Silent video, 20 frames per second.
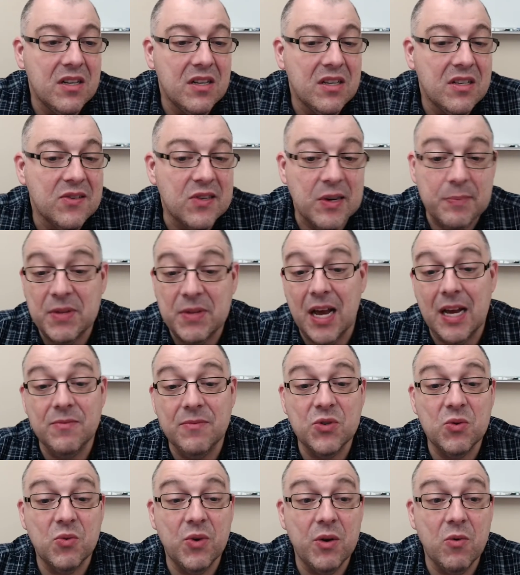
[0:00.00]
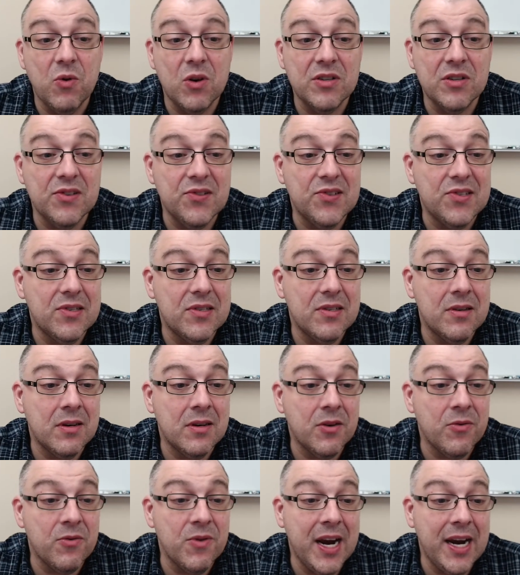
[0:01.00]
Sometimes we want to
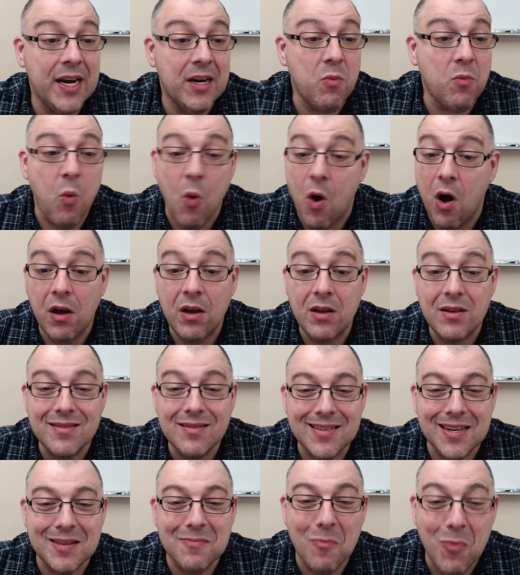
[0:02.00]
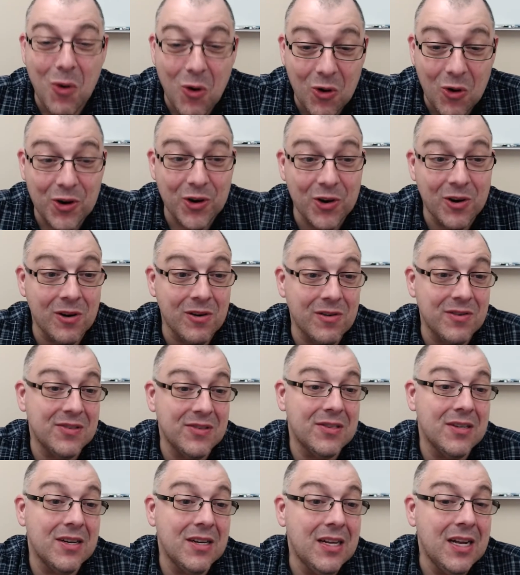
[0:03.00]
create walls and borders,
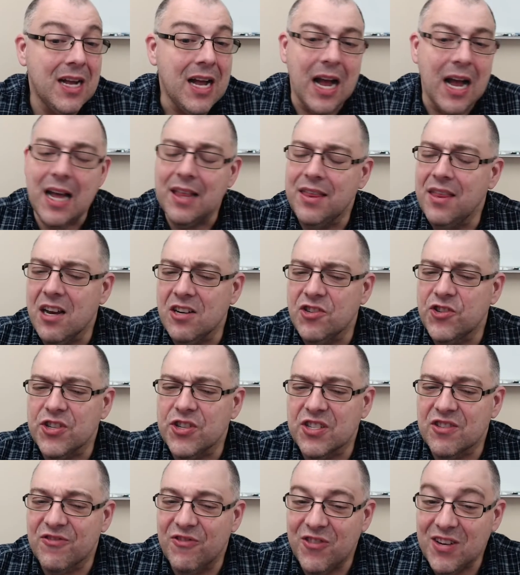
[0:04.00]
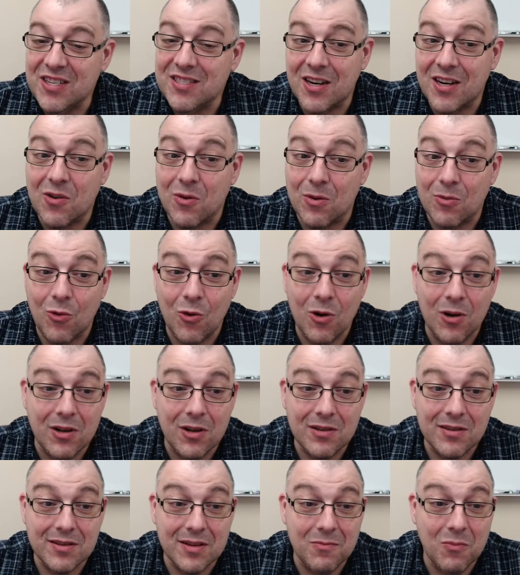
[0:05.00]
and not just physical
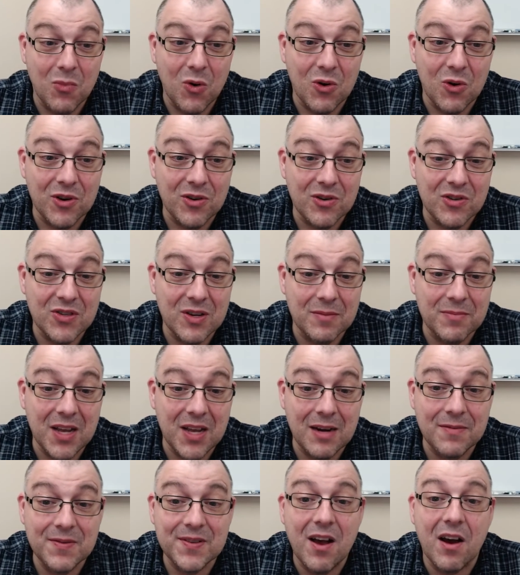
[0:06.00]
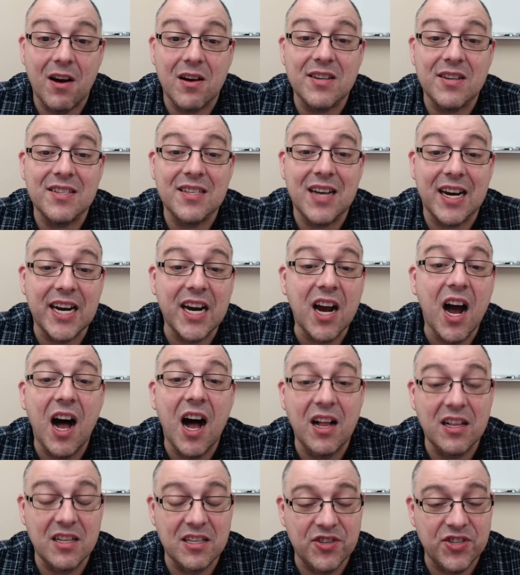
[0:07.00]
walls and borders, sometimes are
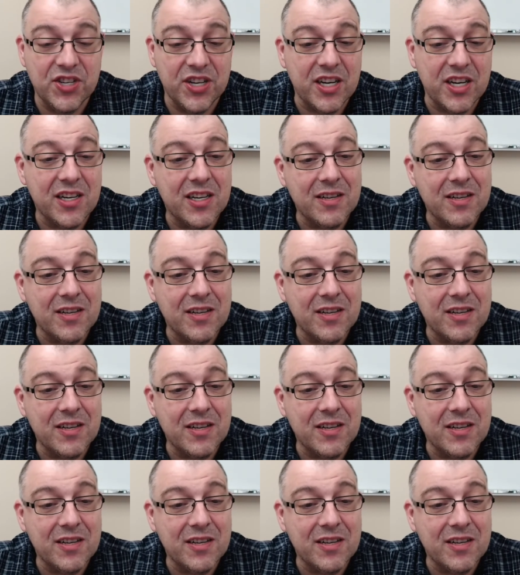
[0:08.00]
psychological.